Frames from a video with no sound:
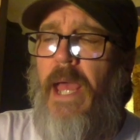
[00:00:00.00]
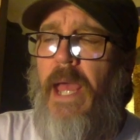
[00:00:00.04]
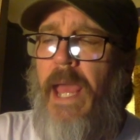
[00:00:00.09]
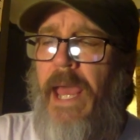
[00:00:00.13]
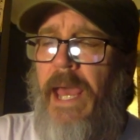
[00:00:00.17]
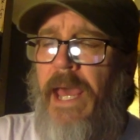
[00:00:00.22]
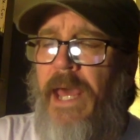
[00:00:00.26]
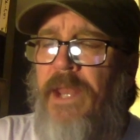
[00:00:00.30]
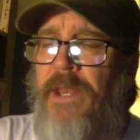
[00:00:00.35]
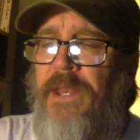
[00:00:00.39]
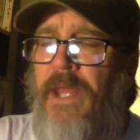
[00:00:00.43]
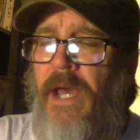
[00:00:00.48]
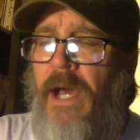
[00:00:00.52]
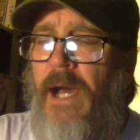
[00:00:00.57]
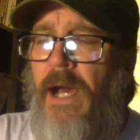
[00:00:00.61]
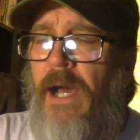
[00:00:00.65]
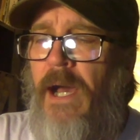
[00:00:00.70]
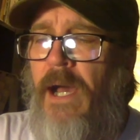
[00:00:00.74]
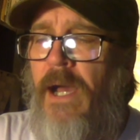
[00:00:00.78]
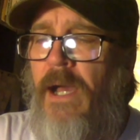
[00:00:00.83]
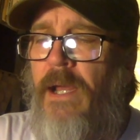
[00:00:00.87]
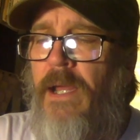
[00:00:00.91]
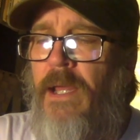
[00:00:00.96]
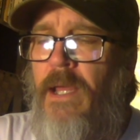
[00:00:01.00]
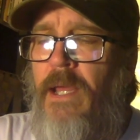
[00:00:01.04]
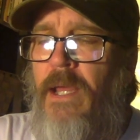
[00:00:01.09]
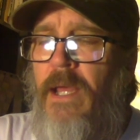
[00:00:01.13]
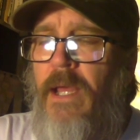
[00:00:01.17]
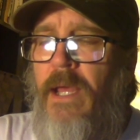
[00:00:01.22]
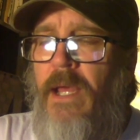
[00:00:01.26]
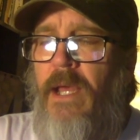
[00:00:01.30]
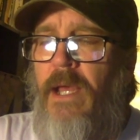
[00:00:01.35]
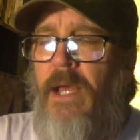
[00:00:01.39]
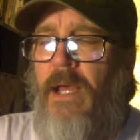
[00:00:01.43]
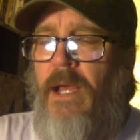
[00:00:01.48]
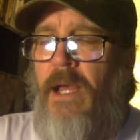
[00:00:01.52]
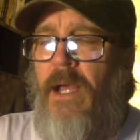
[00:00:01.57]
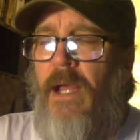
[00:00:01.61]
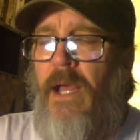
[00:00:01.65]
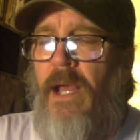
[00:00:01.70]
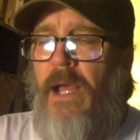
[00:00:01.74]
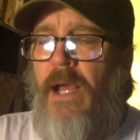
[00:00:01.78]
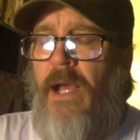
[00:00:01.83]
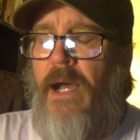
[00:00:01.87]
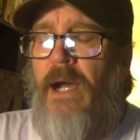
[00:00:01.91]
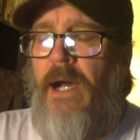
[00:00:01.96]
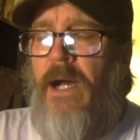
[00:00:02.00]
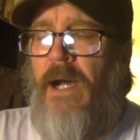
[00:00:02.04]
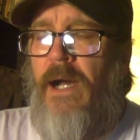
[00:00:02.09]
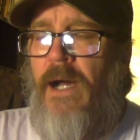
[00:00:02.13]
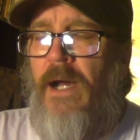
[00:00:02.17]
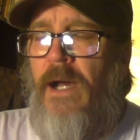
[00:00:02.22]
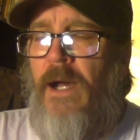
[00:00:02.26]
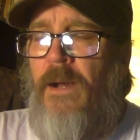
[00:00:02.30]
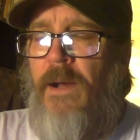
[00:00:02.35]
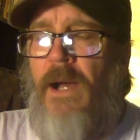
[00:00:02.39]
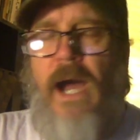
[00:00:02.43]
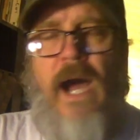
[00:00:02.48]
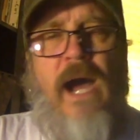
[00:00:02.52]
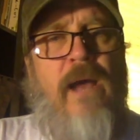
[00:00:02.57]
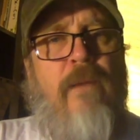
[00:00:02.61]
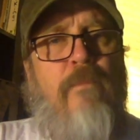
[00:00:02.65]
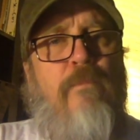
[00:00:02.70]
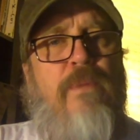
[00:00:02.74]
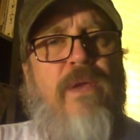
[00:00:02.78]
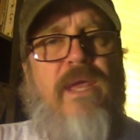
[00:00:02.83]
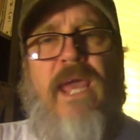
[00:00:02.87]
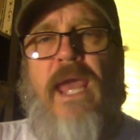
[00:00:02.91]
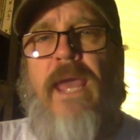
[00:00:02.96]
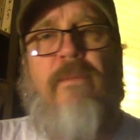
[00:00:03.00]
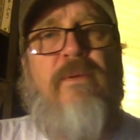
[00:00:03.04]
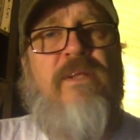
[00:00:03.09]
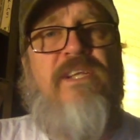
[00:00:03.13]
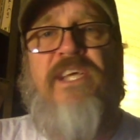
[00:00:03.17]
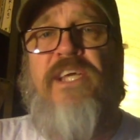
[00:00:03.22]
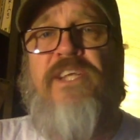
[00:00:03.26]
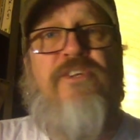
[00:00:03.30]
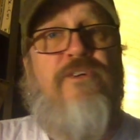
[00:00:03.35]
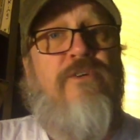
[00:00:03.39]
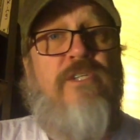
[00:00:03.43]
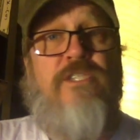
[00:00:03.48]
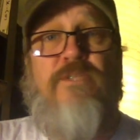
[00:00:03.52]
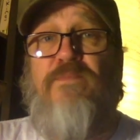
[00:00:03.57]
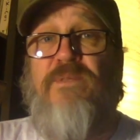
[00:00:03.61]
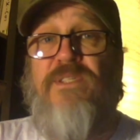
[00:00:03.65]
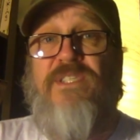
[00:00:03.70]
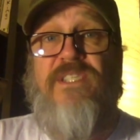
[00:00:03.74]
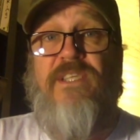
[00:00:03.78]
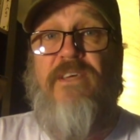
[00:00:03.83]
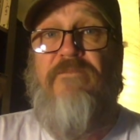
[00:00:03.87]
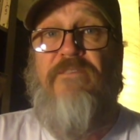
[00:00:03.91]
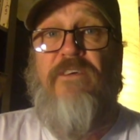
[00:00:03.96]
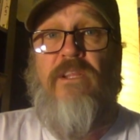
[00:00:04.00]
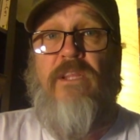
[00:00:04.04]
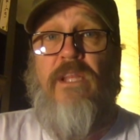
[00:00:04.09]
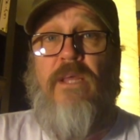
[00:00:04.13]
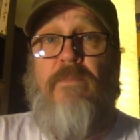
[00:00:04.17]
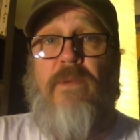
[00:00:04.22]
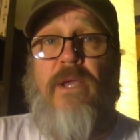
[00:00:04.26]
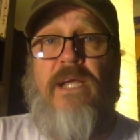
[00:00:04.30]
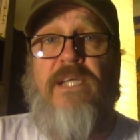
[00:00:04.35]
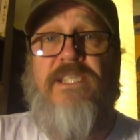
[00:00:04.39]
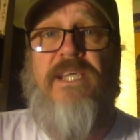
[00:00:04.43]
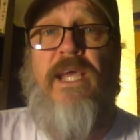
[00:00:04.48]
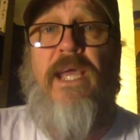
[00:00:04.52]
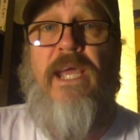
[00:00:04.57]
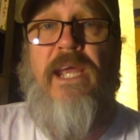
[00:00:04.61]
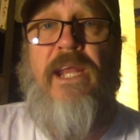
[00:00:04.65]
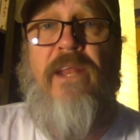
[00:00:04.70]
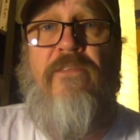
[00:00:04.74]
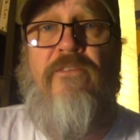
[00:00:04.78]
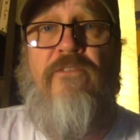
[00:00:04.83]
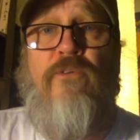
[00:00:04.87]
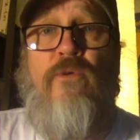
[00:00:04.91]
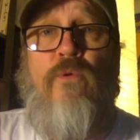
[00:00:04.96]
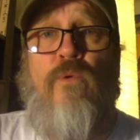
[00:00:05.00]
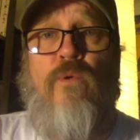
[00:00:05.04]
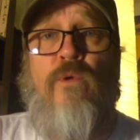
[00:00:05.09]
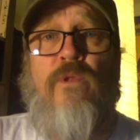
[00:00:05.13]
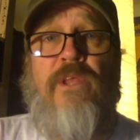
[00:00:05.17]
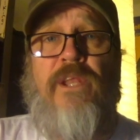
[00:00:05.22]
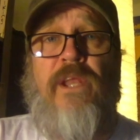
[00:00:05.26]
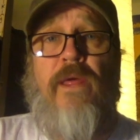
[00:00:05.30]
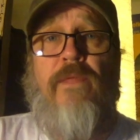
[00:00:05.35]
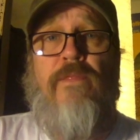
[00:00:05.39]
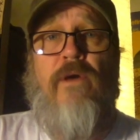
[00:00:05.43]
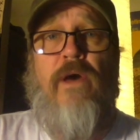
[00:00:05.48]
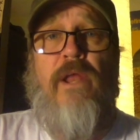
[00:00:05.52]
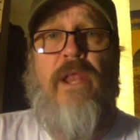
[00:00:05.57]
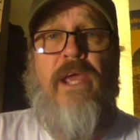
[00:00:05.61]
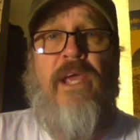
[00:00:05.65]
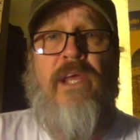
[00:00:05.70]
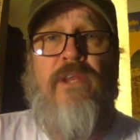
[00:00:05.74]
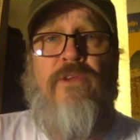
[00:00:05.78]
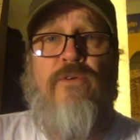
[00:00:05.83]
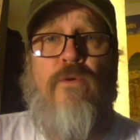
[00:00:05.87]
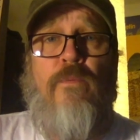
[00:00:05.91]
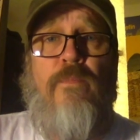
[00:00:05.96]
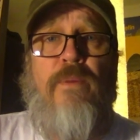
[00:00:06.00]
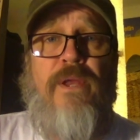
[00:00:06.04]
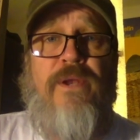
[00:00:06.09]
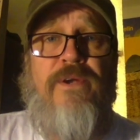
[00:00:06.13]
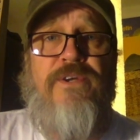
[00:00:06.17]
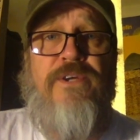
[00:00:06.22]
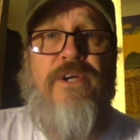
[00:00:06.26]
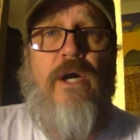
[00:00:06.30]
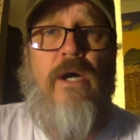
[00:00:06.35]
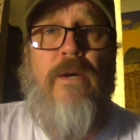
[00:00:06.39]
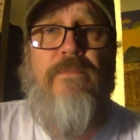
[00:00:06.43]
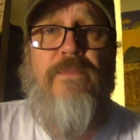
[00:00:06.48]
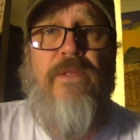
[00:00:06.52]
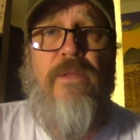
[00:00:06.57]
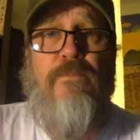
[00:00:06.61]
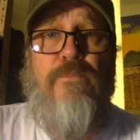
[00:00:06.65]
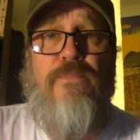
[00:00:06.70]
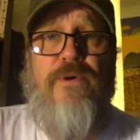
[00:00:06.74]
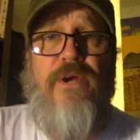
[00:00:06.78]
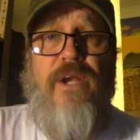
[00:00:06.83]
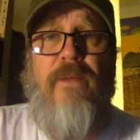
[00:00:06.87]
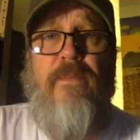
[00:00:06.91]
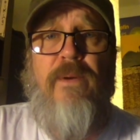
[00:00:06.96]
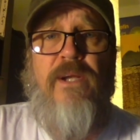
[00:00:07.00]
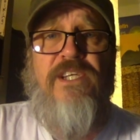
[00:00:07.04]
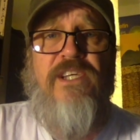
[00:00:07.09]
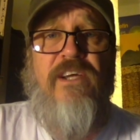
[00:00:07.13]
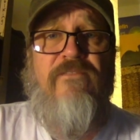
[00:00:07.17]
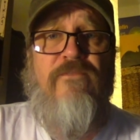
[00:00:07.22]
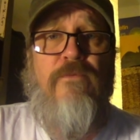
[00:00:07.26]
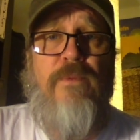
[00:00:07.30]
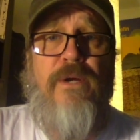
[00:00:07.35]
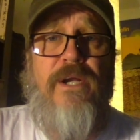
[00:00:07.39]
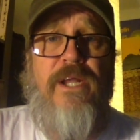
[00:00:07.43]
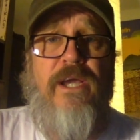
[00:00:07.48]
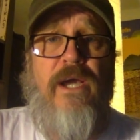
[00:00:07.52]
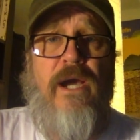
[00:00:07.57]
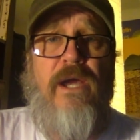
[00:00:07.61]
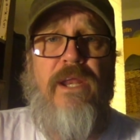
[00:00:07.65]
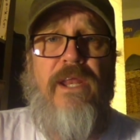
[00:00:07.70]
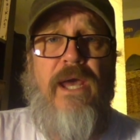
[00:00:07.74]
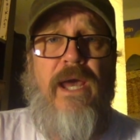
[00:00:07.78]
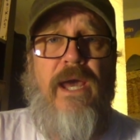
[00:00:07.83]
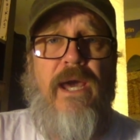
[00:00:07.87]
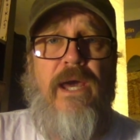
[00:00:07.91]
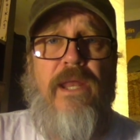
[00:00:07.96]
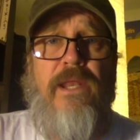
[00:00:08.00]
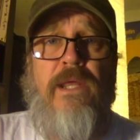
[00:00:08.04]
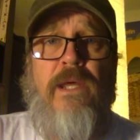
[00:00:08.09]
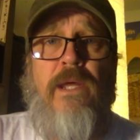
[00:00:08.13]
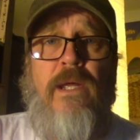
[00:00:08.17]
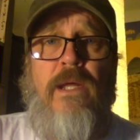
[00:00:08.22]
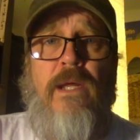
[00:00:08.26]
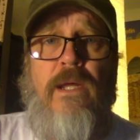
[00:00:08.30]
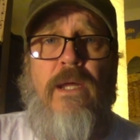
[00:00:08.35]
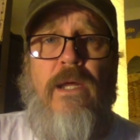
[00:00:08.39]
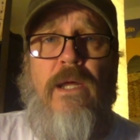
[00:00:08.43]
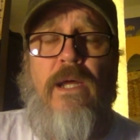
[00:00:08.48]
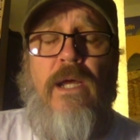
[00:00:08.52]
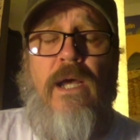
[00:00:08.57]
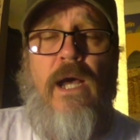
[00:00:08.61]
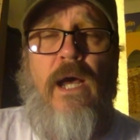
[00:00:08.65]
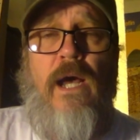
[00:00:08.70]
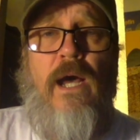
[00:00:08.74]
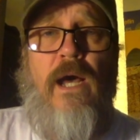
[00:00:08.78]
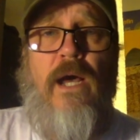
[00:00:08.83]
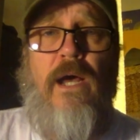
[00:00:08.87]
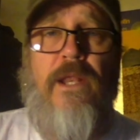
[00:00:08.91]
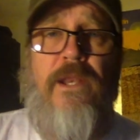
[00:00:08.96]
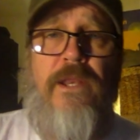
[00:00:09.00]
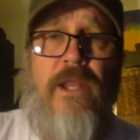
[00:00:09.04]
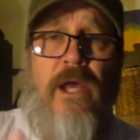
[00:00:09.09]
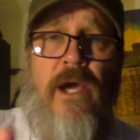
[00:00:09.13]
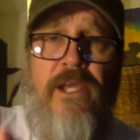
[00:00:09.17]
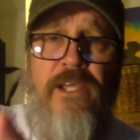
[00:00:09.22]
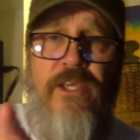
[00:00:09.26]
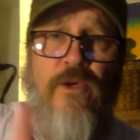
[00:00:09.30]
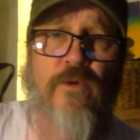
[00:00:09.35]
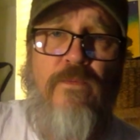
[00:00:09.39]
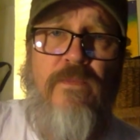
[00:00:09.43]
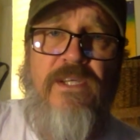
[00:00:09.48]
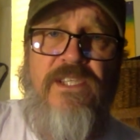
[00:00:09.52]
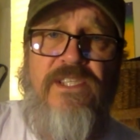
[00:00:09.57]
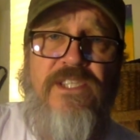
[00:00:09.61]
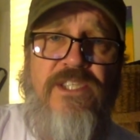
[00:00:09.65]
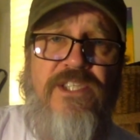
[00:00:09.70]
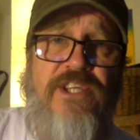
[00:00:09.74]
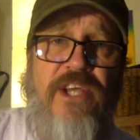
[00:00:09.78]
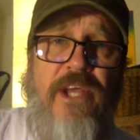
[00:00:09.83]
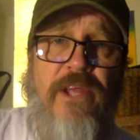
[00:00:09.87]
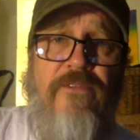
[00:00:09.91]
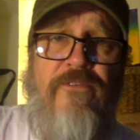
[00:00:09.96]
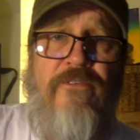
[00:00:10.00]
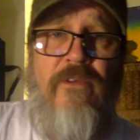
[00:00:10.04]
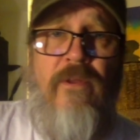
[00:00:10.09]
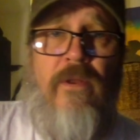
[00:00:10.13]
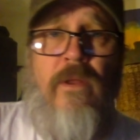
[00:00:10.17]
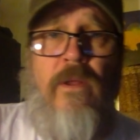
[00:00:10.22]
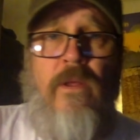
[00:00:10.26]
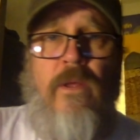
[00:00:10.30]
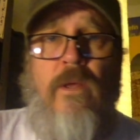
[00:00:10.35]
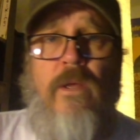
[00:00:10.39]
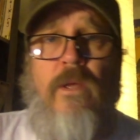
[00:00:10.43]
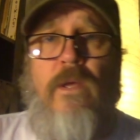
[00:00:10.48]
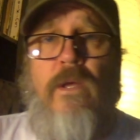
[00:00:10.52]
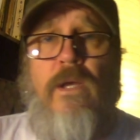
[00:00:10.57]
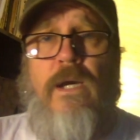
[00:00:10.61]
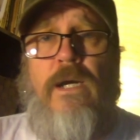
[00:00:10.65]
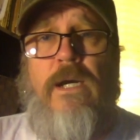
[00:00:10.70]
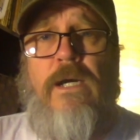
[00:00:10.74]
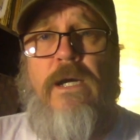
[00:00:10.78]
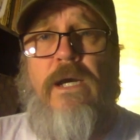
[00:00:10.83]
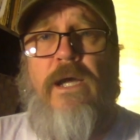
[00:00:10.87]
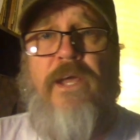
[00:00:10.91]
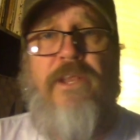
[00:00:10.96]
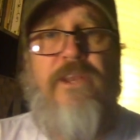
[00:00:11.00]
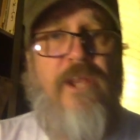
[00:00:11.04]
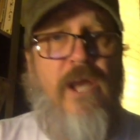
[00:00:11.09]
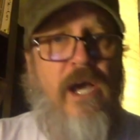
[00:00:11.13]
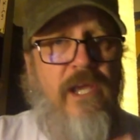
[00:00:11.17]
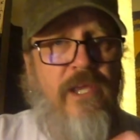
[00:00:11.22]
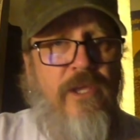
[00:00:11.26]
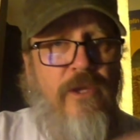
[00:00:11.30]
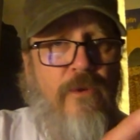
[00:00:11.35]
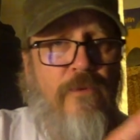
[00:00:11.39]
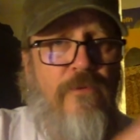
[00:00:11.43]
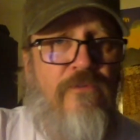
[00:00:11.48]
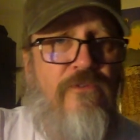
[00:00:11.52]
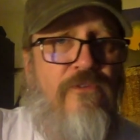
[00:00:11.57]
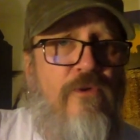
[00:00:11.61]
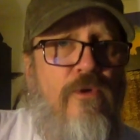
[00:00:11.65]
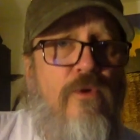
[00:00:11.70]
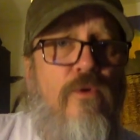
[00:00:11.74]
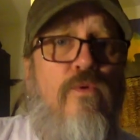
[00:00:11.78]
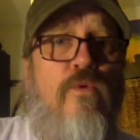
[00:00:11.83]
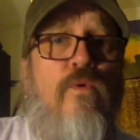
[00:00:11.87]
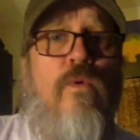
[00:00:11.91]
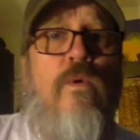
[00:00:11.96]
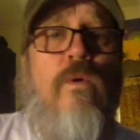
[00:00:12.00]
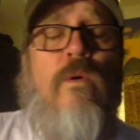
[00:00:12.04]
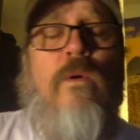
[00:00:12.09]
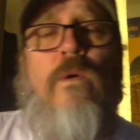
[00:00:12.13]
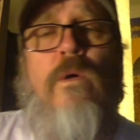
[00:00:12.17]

and uh, uh, I became a teacher specifically because I hated school and I thought I could do a better job than pretty much everybody I'd had. Uh, not you, Missus Jensen, uh, and not you, Sue.